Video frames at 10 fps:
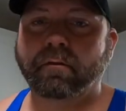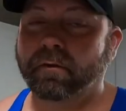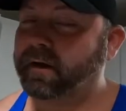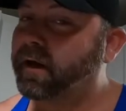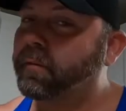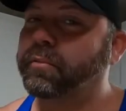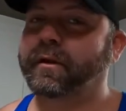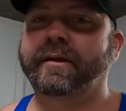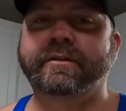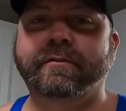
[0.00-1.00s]
Well, I got a
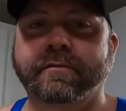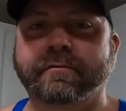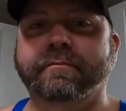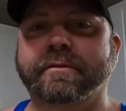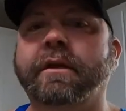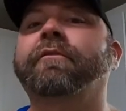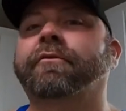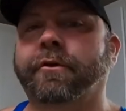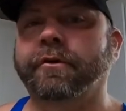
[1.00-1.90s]
place and stuff for